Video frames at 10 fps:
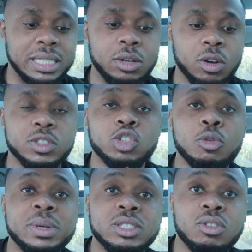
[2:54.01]
I look,
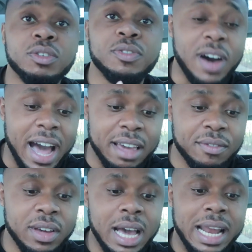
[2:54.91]
0.05,
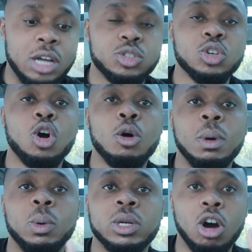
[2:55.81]
and I took home
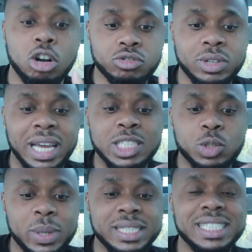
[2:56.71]

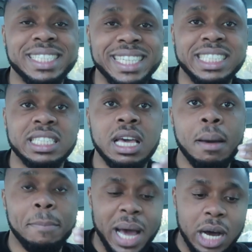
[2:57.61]

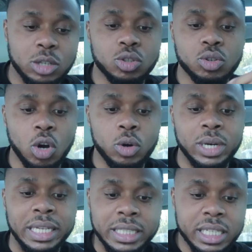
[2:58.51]
£126 on gold.
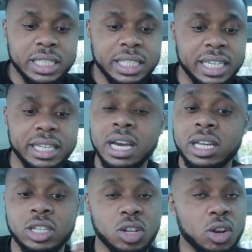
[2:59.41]
And as you can see,
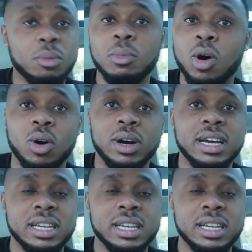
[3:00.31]
there's a lot more.